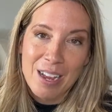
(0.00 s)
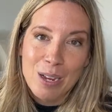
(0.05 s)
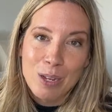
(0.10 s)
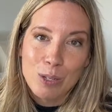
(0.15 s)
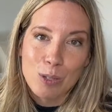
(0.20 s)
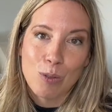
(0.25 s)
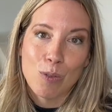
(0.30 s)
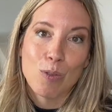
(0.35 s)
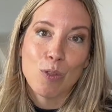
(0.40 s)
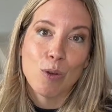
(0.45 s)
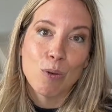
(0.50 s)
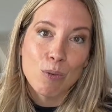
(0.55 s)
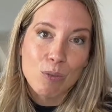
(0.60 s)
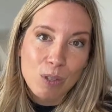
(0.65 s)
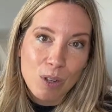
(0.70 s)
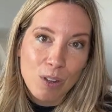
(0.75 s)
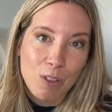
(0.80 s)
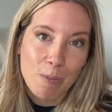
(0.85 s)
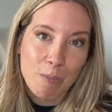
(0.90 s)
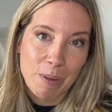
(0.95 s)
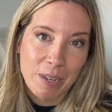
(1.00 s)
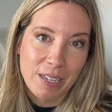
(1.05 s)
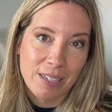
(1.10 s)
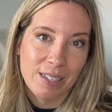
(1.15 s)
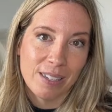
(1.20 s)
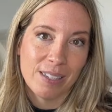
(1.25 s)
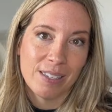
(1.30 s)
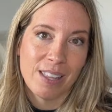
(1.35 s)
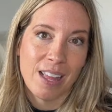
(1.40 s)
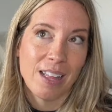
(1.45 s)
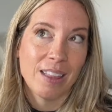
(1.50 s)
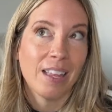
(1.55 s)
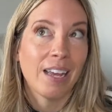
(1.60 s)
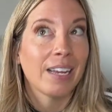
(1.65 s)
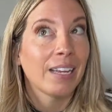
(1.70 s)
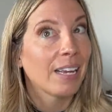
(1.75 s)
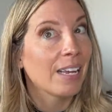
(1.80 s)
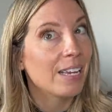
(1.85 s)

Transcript: So those are the pieces that like